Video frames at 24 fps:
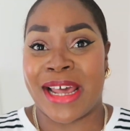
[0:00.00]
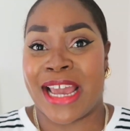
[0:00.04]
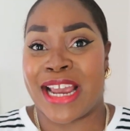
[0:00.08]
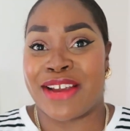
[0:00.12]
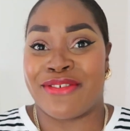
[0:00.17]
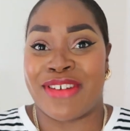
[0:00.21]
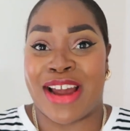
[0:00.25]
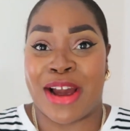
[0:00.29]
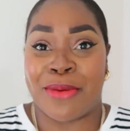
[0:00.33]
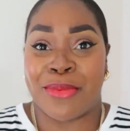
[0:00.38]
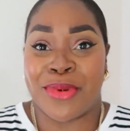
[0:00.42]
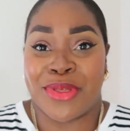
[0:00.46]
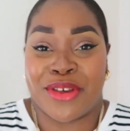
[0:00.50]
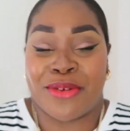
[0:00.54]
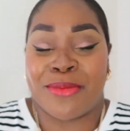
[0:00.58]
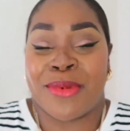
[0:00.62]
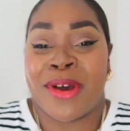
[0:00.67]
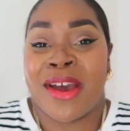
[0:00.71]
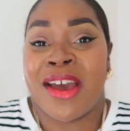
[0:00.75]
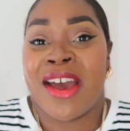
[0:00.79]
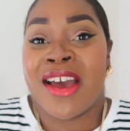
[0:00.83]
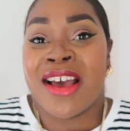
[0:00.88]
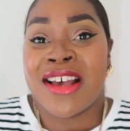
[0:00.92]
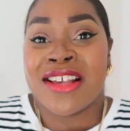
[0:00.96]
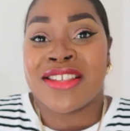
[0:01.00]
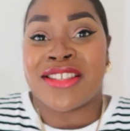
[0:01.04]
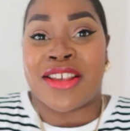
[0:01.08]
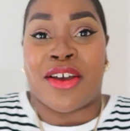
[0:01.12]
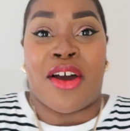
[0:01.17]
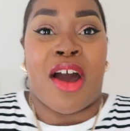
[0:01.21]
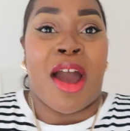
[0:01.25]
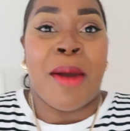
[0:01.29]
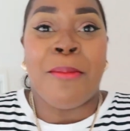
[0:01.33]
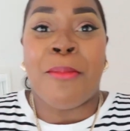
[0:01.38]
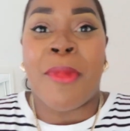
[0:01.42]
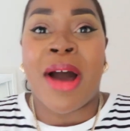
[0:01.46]
play around with them. So
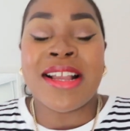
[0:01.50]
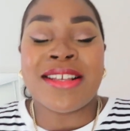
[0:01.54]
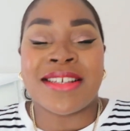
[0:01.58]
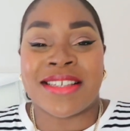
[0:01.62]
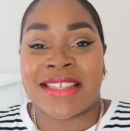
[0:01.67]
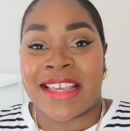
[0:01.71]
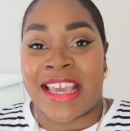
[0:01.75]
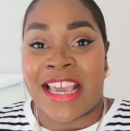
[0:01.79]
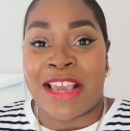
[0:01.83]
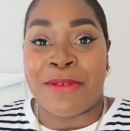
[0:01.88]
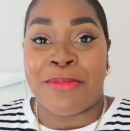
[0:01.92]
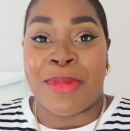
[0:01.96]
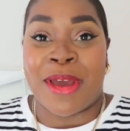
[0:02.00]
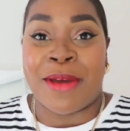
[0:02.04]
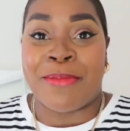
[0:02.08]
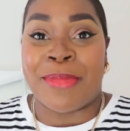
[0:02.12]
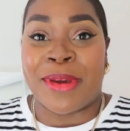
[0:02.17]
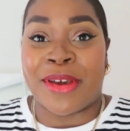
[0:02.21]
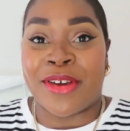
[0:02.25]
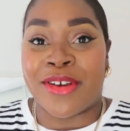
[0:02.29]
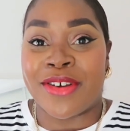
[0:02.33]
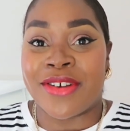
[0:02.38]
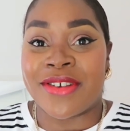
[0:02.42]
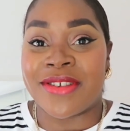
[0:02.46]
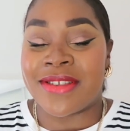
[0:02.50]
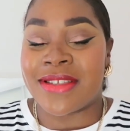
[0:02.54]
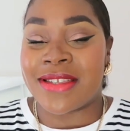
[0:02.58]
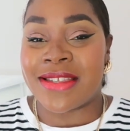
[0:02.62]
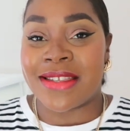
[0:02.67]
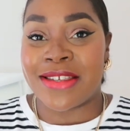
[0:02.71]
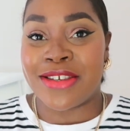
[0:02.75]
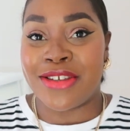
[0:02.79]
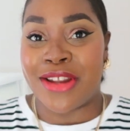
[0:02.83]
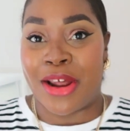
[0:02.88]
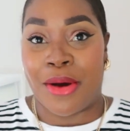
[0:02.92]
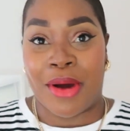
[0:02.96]
I might just keep it because,
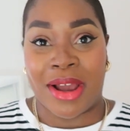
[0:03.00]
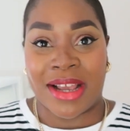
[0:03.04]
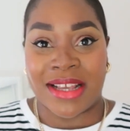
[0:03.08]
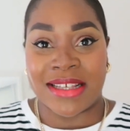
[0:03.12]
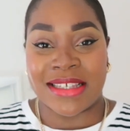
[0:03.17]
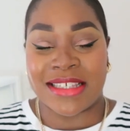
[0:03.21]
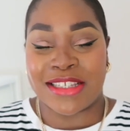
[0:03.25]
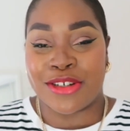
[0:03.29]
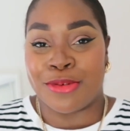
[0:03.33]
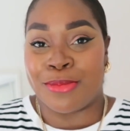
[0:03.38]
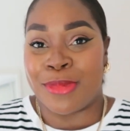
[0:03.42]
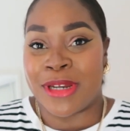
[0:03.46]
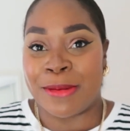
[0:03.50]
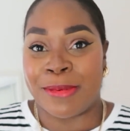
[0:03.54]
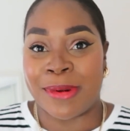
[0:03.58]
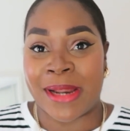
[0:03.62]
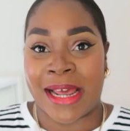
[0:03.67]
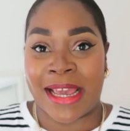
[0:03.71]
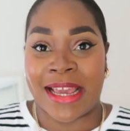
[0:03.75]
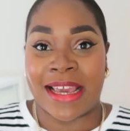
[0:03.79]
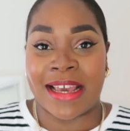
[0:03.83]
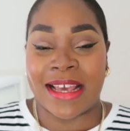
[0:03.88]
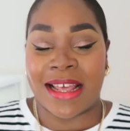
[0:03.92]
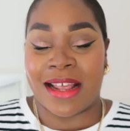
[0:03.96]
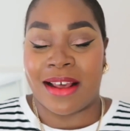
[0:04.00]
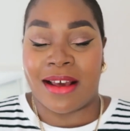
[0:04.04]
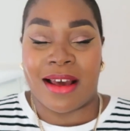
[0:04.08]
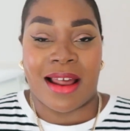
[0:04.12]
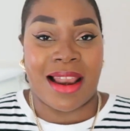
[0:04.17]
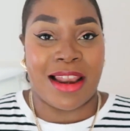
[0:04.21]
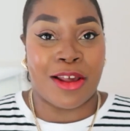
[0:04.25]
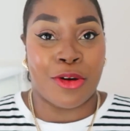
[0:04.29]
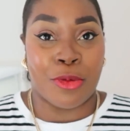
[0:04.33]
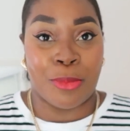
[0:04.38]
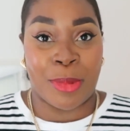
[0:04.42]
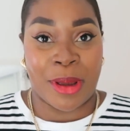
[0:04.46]
you know, I can still manipulate it a
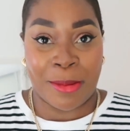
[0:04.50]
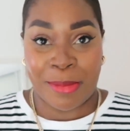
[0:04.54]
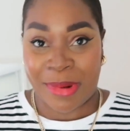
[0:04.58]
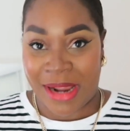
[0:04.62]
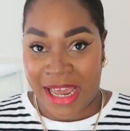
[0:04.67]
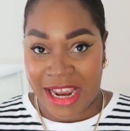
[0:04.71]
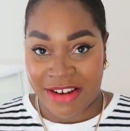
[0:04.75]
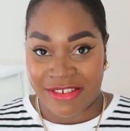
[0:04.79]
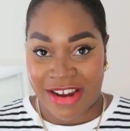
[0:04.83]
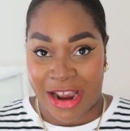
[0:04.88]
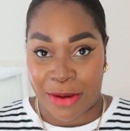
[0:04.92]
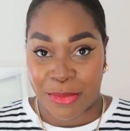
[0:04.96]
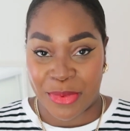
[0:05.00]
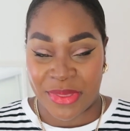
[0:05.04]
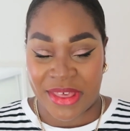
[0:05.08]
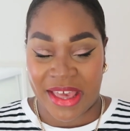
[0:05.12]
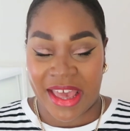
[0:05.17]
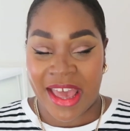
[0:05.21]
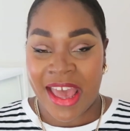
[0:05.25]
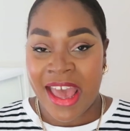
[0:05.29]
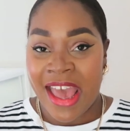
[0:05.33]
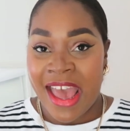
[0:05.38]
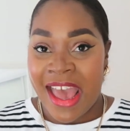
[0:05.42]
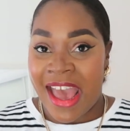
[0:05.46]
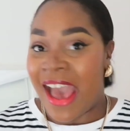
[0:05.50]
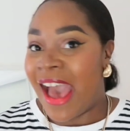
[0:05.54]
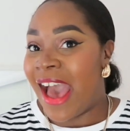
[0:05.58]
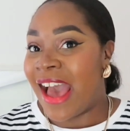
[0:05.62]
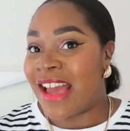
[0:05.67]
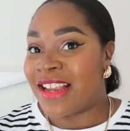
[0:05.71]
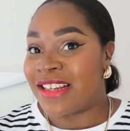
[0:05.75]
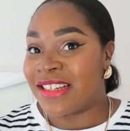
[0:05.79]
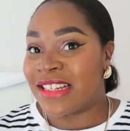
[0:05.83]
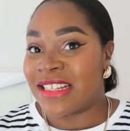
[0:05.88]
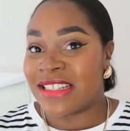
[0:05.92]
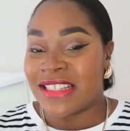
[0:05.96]
little bit, play around with it,
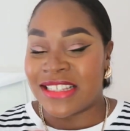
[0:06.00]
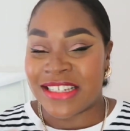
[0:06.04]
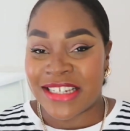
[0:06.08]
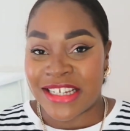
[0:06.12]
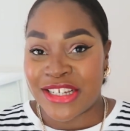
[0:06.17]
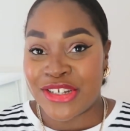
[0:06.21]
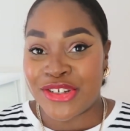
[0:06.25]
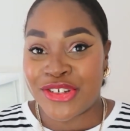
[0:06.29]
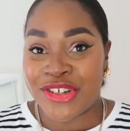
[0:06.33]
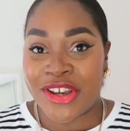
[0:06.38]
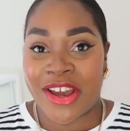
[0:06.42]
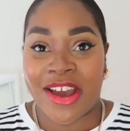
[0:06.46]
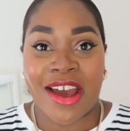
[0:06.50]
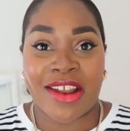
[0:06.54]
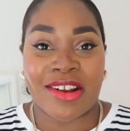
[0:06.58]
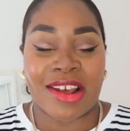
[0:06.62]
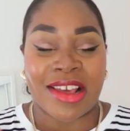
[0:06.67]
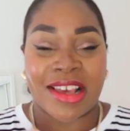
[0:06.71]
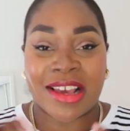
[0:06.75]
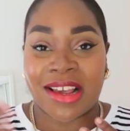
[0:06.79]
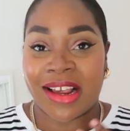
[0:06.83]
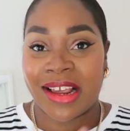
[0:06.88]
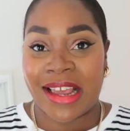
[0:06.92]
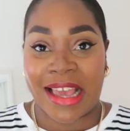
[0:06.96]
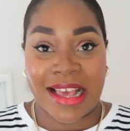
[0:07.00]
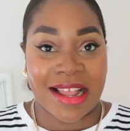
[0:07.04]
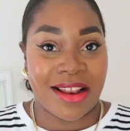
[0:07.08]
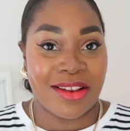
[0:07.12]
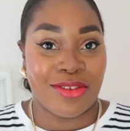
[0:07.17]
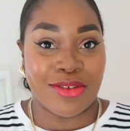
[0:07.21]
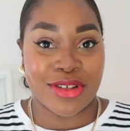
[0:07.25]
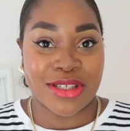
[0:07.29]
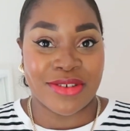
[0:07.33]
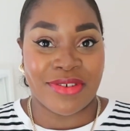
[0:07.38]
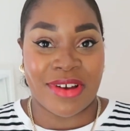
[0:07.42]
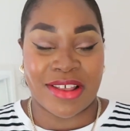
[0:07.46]
and it's a t-shirt, and I can get
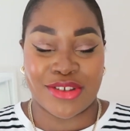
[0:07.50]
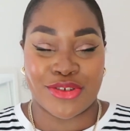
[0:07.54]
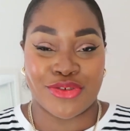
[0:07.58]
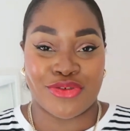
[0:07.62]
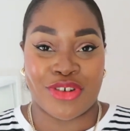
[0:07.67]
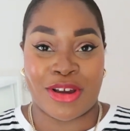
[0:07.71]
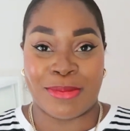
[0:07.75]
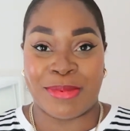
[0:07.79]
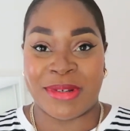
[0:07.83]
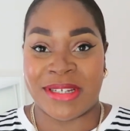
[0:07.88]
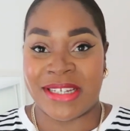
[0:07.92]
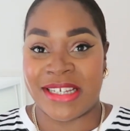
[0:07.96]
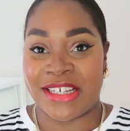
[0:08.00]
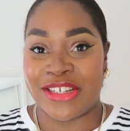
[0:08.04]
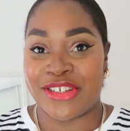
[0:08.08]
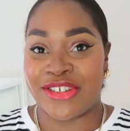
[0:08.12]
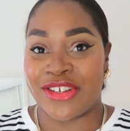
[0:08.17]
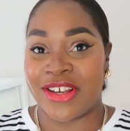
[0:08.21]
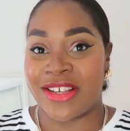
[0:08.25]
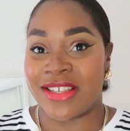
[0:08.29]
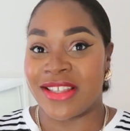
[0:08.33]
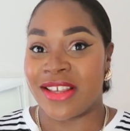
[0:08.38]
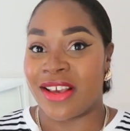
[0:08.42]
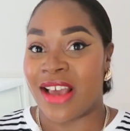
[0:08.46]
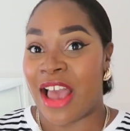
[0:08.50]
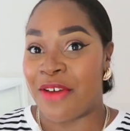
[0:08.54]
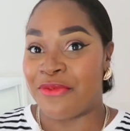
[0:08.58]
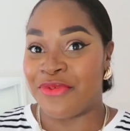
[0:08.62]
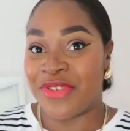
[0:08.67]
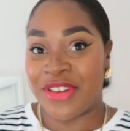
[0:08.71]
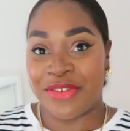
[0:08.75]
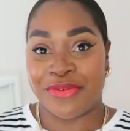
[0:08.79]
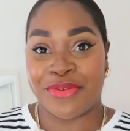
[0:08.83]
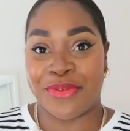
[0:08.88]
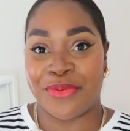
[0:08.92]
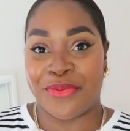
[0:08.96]
lots of other stripy t-shirts that have
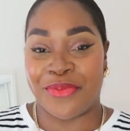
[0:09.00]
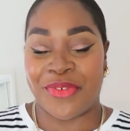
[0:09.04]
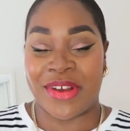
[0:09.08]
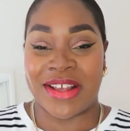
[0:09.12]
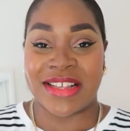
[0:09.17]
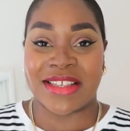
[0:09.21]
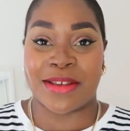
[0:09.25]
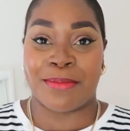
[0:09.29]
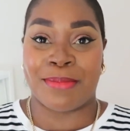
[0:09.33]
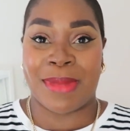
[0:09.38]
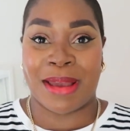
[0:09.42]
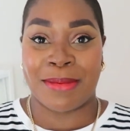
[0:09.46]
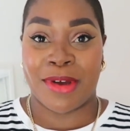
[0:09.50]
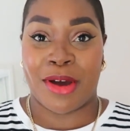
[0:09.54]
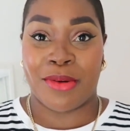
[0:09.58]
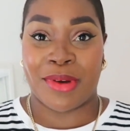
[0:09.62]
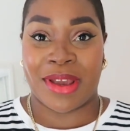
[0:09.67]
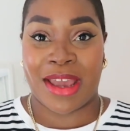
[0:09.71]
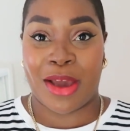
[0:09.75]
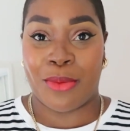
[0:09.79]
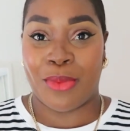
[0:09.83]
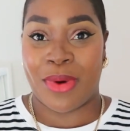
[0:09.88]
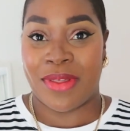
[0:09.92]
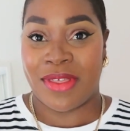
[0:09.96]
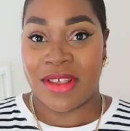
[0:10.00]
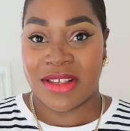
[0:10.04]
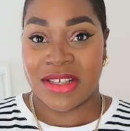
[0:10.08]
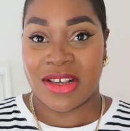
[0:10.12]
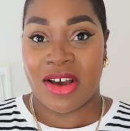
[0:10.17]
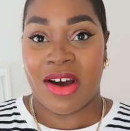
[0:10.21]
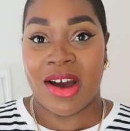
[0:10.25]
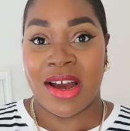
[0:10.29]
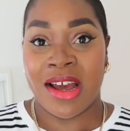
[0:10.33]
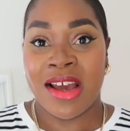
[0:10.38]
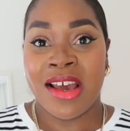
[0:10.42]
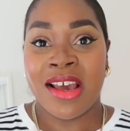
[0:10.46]
different fits, and maybe I'll get one that's
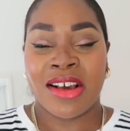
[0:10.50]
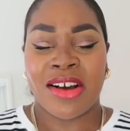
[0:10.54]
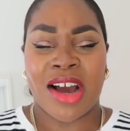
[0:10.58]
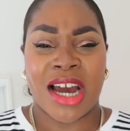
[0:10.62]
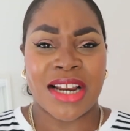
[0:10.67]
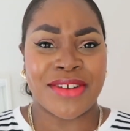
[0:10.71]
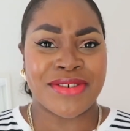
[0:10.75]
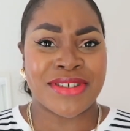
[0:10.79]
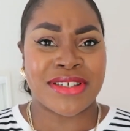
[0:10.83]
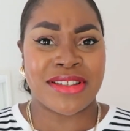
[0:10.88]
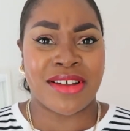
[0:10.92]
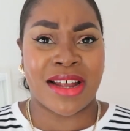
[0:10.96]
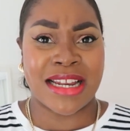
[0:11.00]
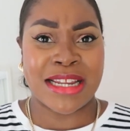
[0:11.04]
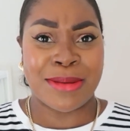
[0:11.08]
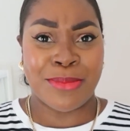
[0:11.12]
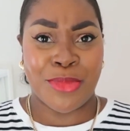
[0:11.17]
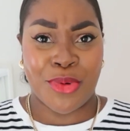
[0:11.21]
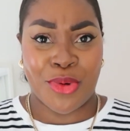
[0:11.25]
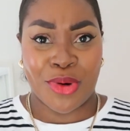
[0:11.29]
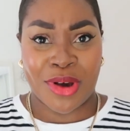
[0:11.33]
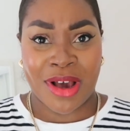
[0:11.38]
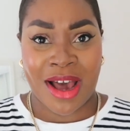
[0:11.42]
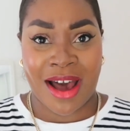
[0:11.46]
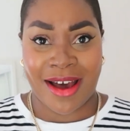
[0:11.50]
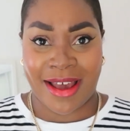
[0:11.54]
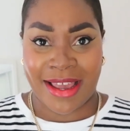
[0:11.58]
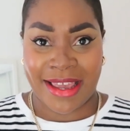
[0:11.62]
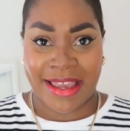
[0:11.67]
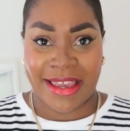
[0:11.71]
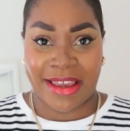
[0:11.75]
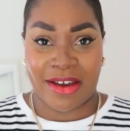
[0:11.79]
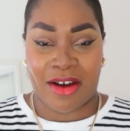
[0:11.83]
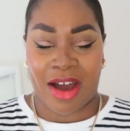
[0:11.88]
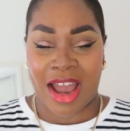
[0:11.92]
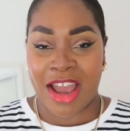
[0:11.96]
kind of slightly more cut here.